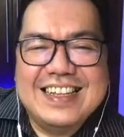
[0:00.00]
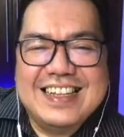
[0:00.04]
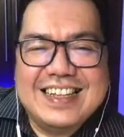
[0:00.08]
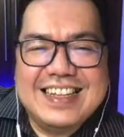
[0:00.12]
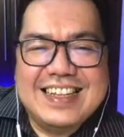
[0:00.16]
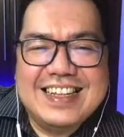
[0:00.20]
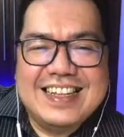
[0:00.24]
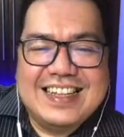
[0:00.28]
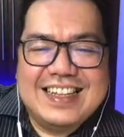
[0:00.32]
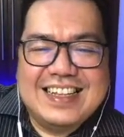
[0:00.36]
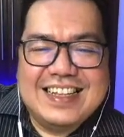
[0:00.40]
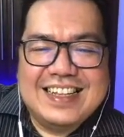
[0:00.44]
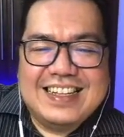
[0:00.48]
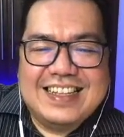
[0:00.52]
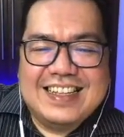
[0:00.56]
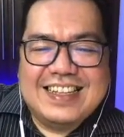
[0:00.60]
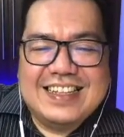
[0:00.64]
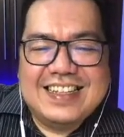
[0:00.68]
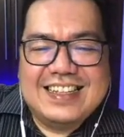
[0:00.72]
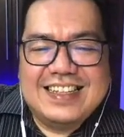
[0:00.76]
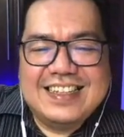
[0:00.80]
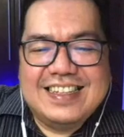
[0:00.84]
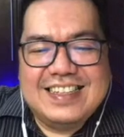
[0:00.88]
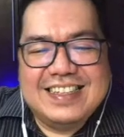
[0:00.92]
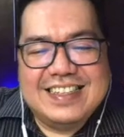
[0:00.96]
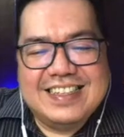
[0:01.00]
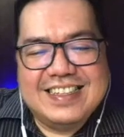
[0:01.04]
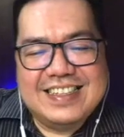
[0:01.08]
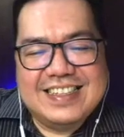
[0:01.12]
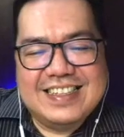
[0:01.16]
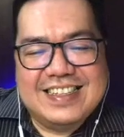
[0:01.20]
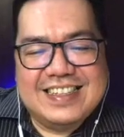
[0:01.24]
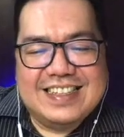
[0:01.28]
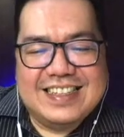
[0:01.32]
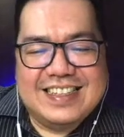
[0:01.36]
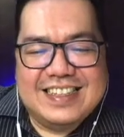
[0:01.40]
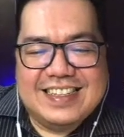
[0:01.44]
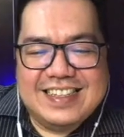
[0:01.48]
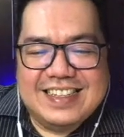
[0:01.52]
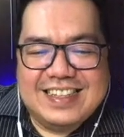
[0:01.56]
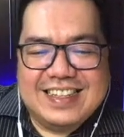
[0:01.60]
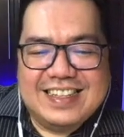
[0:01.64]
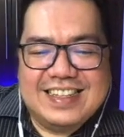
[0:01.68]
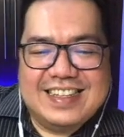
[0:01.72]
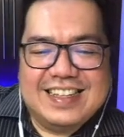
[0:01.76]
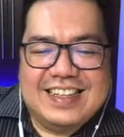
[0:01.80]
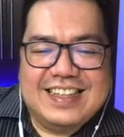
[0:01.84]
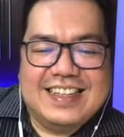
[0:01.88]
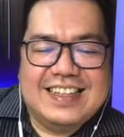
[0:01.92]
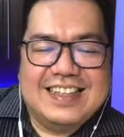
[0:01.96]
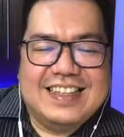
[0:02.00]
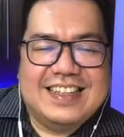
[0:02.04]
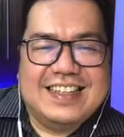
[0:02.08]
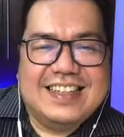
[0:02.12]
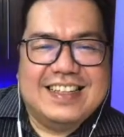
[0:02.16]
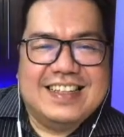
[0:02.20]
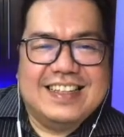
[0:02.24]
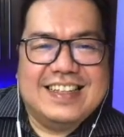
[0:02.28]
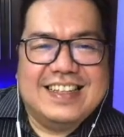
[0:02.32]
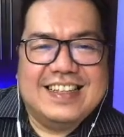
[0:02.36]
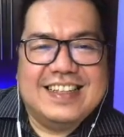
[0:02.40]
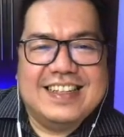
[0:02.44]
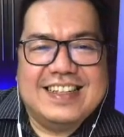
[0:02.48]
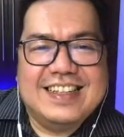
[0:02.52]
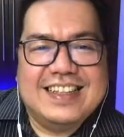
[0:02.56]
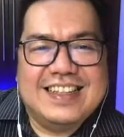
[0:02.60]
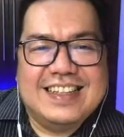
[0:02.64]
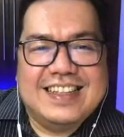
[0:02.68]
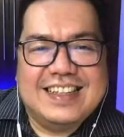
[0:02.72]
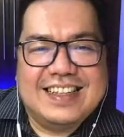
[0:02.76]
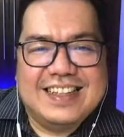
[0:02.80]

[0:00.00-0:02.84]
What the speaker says: (not speaking)